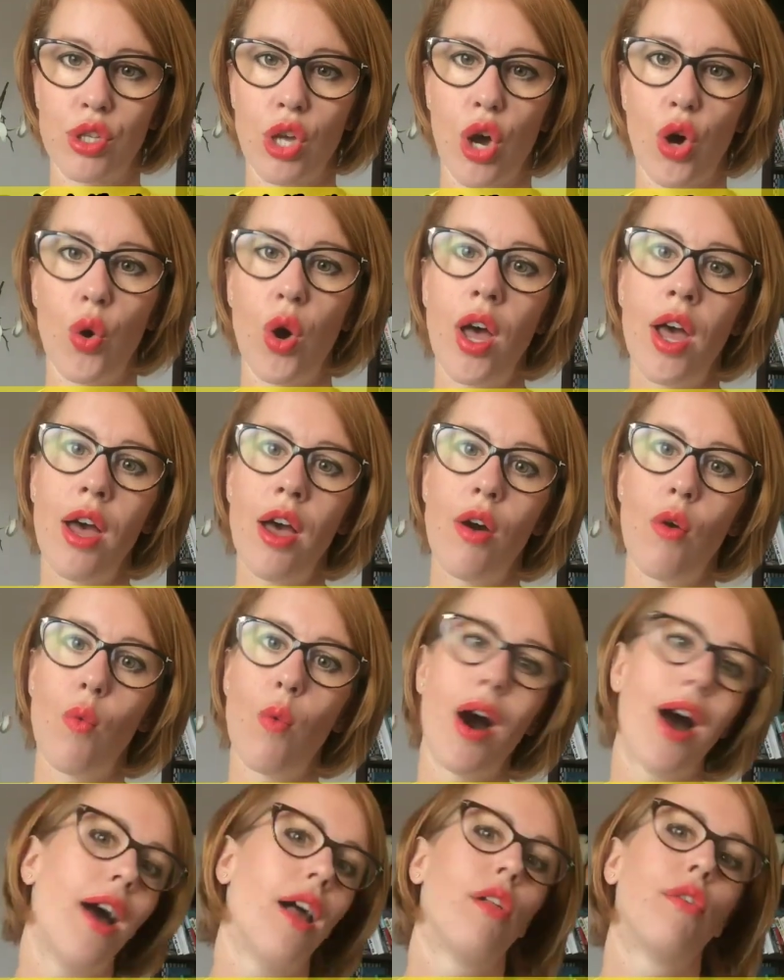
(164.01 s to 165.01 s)
So
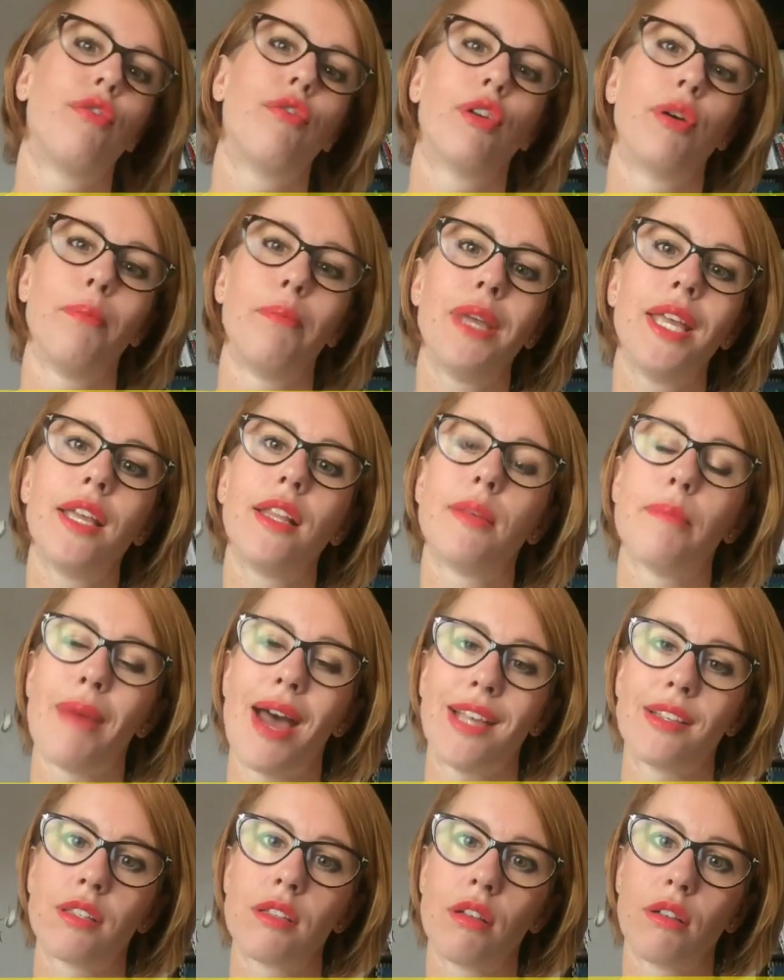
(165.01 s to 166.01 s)
while for me the
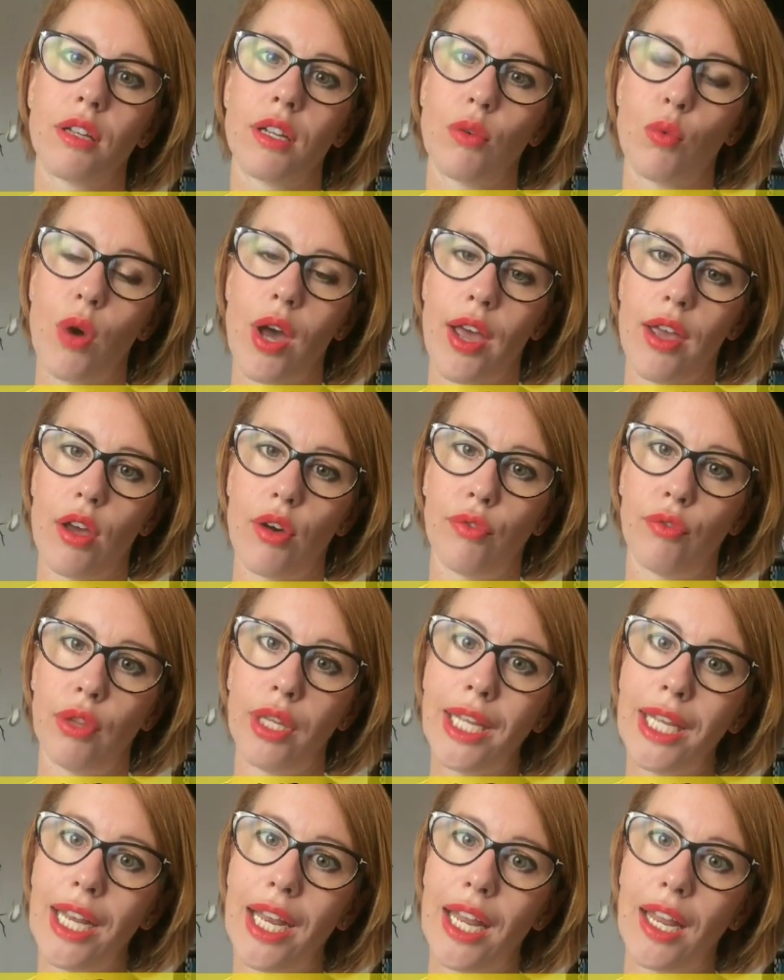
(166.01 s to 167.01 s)
masculine way
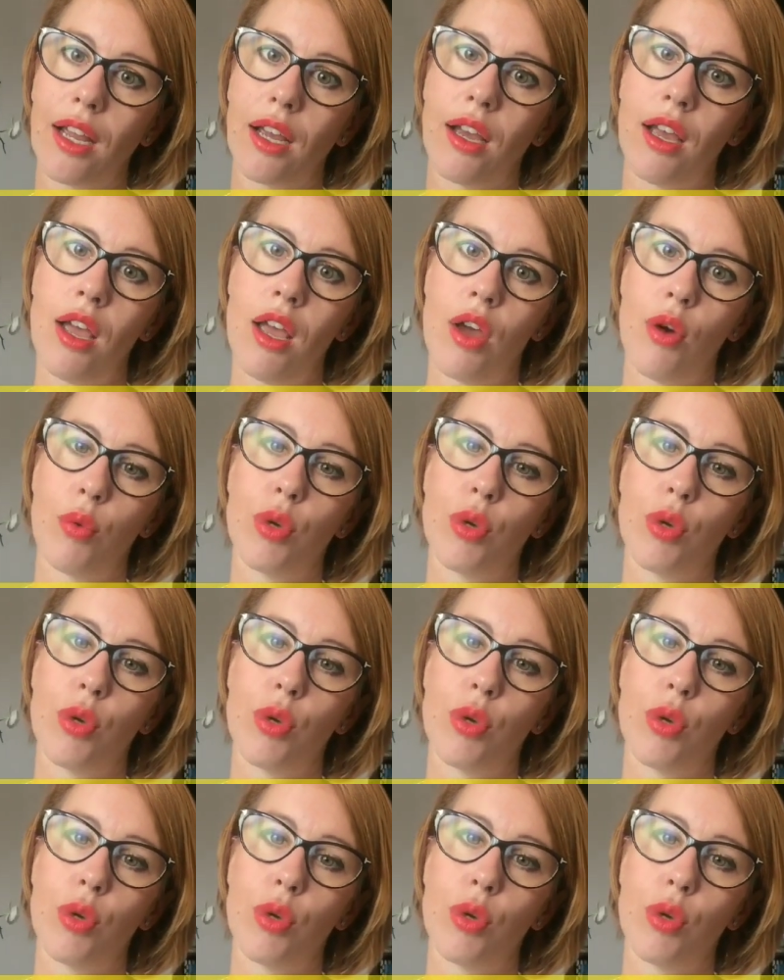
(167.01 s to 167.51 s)
of leading,